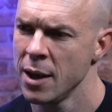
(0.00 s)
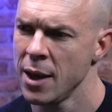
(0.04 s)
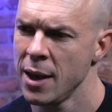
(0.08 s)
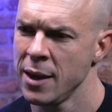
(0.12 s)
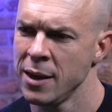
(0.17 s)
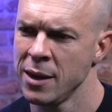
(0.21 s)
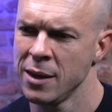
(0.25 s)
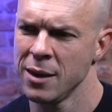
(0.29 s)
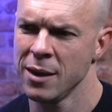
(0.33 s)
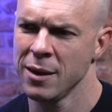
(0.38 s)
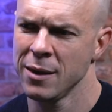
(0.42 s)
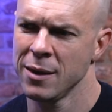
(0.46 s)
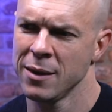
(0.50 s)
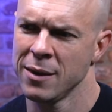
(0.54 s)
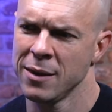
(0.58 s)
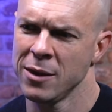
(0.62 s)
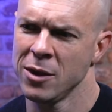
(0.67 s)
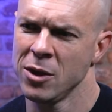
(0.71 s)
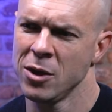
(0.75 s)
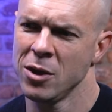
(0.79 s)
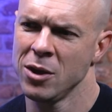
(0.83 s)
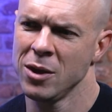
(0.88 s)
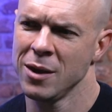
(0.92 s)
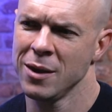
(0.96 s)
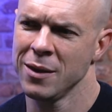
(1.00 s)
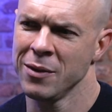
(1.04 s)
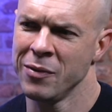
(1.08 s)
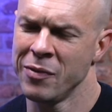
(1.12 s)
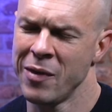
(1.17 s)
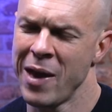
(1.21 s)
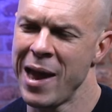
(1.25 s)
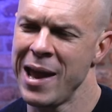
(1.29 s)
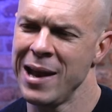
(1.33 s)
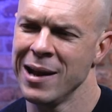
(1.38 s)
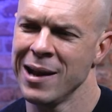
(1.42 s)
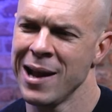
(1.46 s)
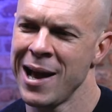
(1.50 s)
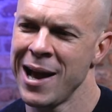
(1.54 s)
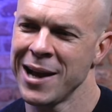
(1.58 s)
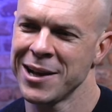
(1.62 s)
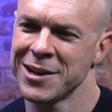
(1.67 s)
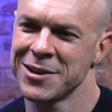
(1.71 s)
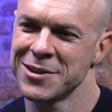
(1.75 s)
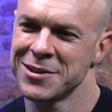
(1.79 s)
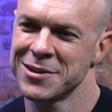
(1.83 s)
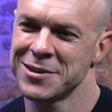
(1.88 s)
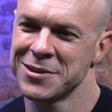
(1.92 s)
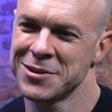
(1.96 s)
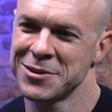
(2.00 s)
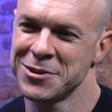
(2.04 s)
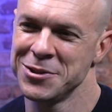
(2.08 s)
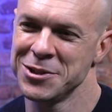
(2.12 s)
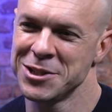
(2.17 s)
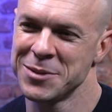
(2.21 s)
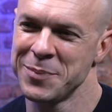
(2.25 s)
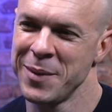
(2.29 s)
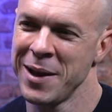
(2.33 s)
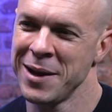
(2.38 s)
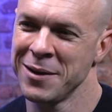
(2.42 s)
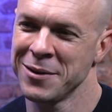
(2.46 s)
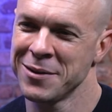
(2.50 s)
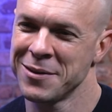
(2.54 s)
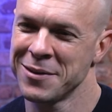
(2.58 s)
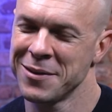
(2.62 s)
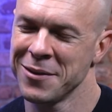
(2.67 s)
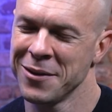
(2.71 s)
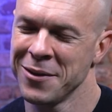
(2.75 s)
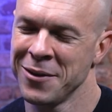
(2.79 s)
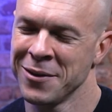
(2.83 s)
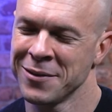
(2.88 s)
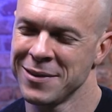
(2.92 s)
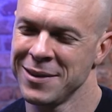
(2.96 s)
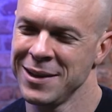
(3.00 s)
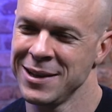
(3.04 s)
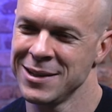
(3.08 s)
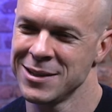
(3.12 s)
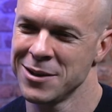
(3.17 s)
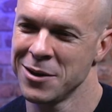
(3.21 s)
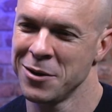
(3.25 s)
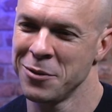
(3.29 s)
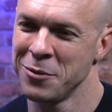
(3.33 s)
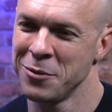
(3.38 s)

they like to spend on things that are